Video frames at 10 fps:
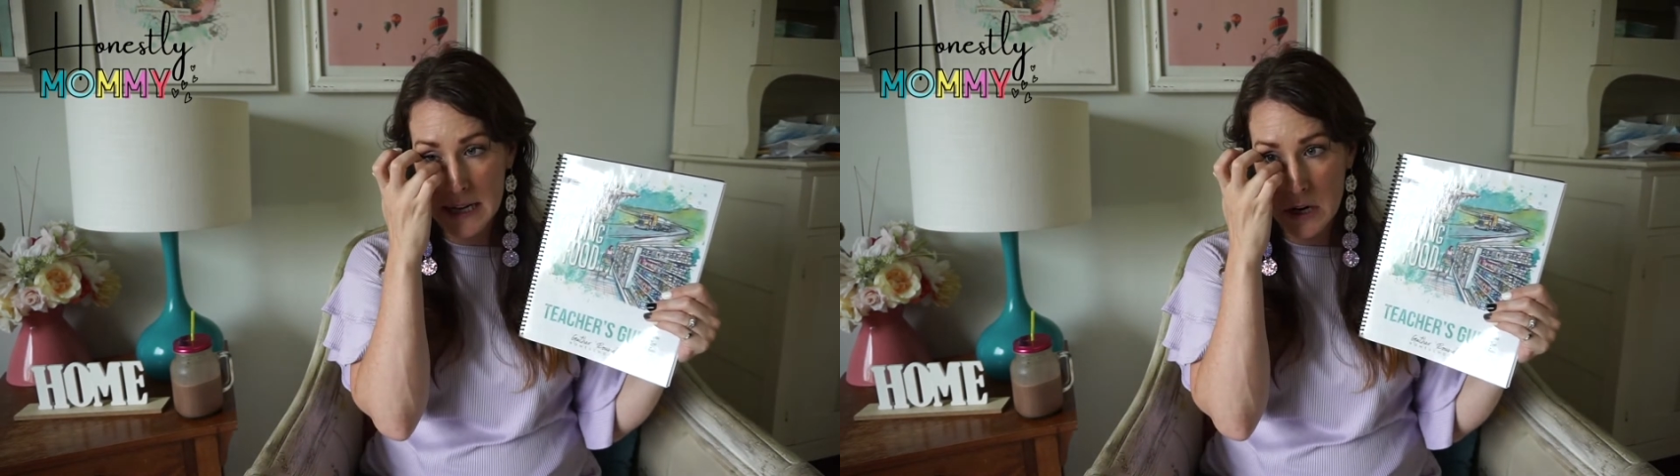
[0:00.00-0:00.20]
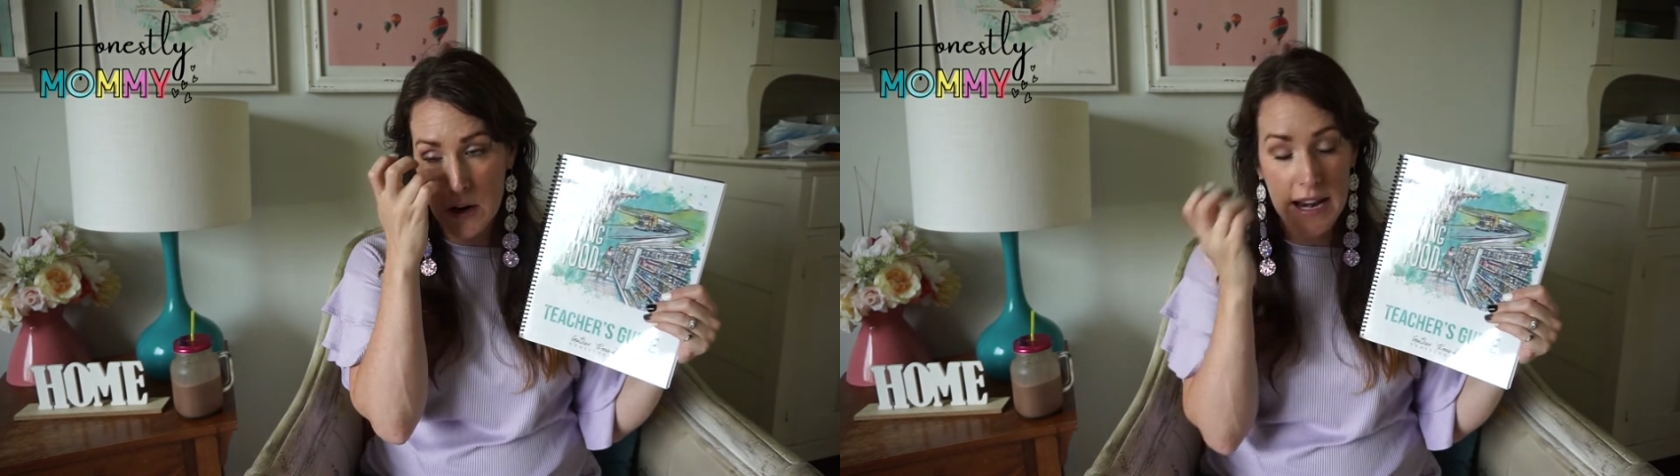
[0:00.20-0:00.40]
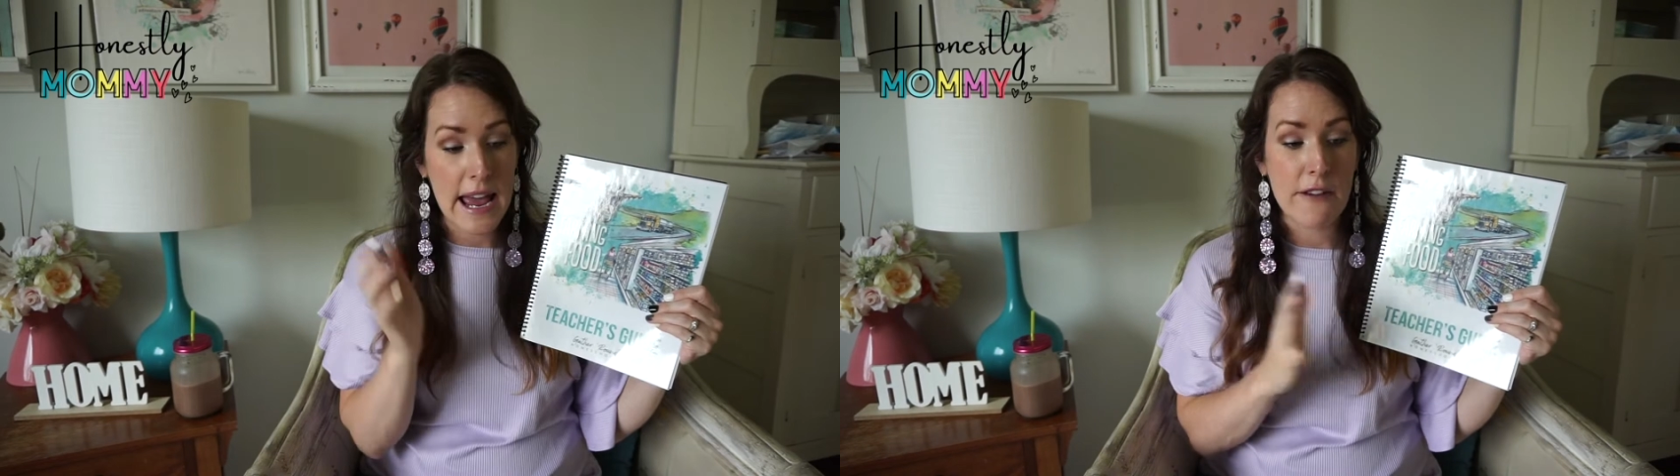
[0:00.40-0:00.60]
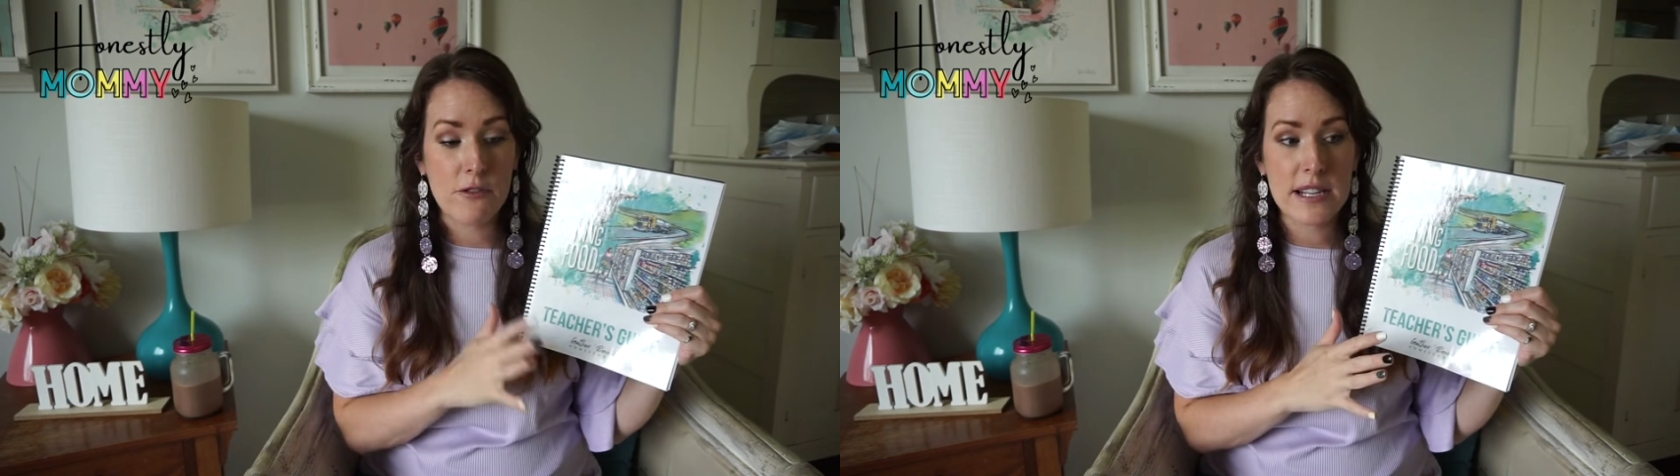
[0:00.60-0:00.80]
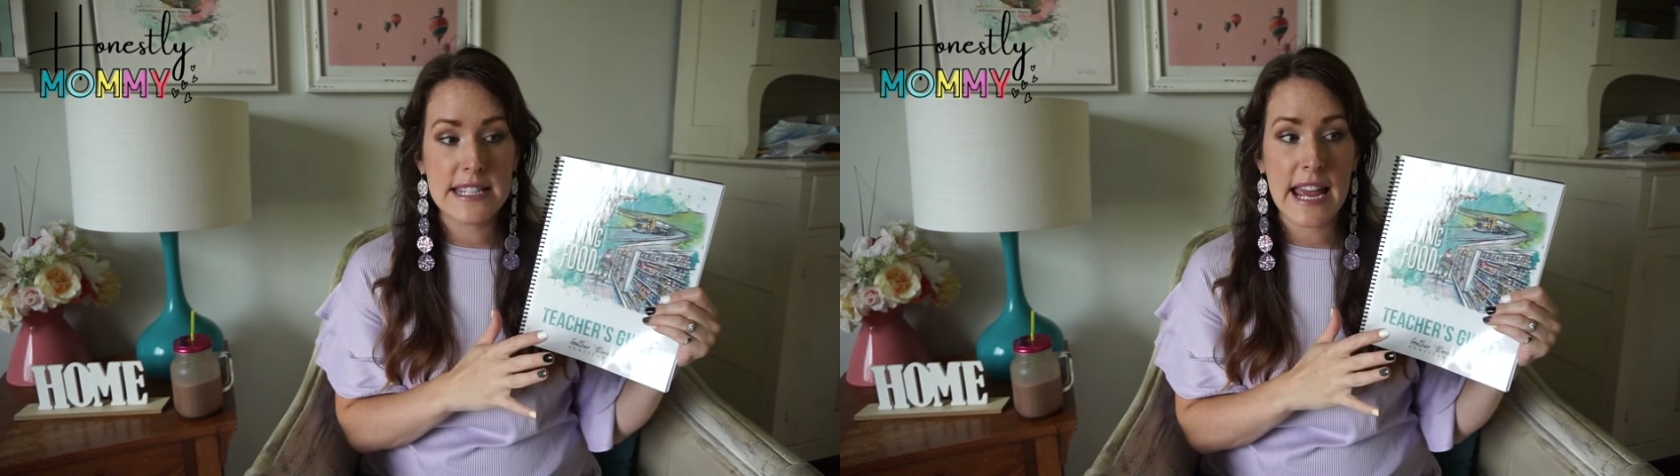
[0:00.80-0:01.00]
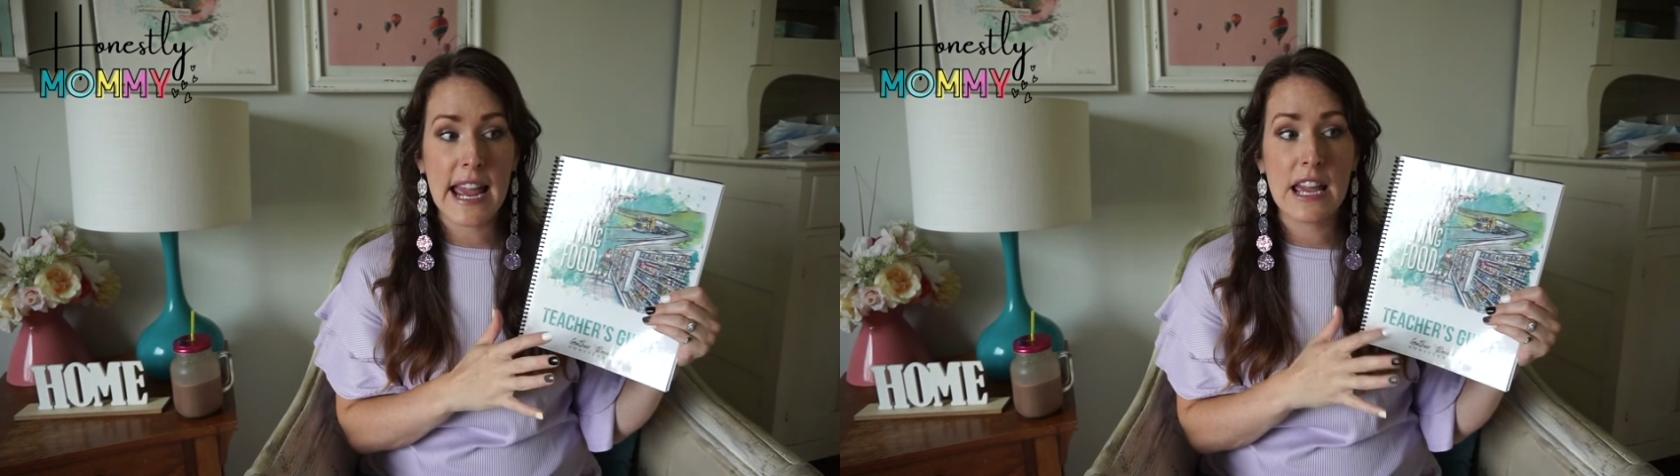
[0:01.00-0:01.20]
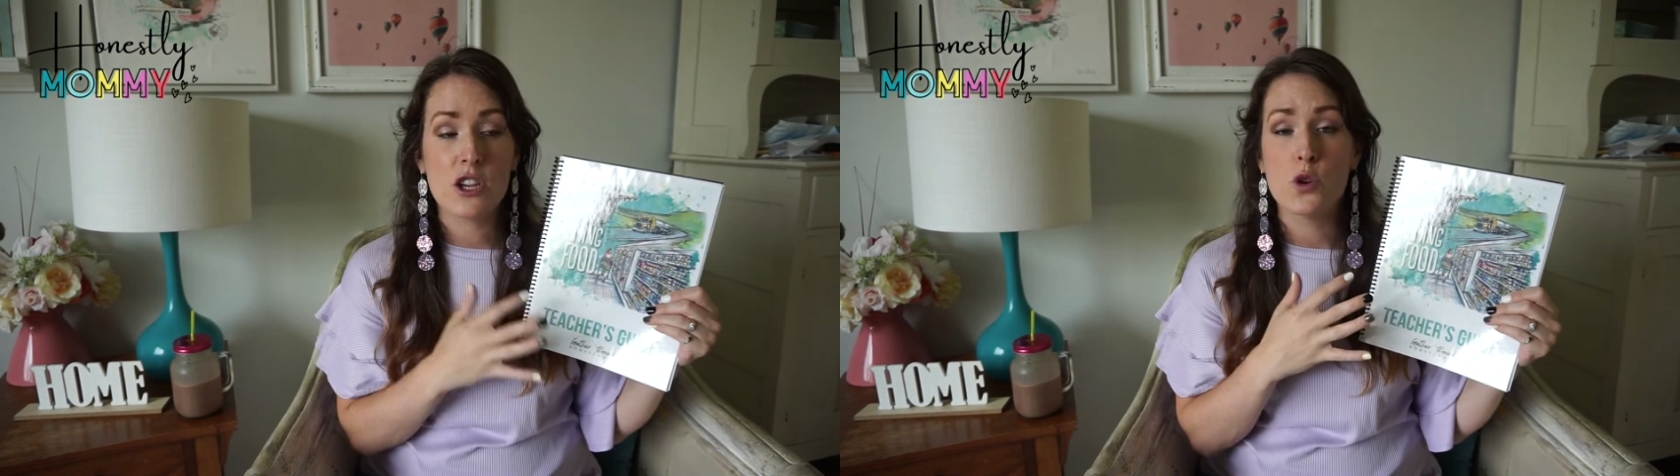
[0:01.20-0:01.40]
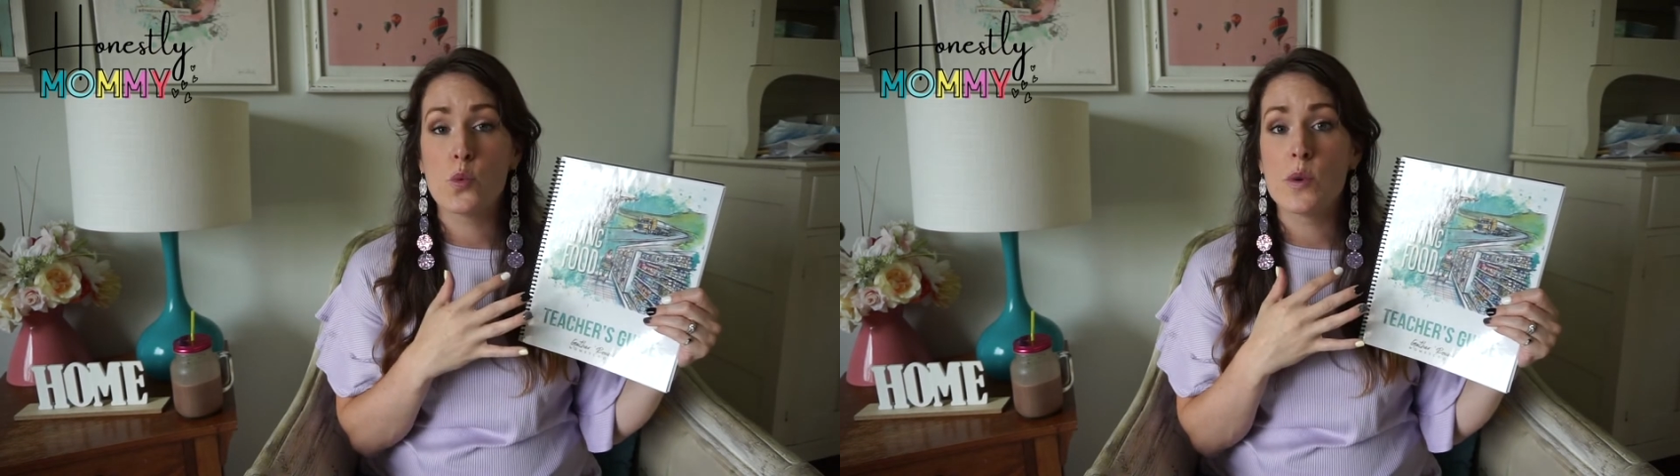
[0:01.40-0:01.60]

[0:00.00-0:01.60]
here and every day you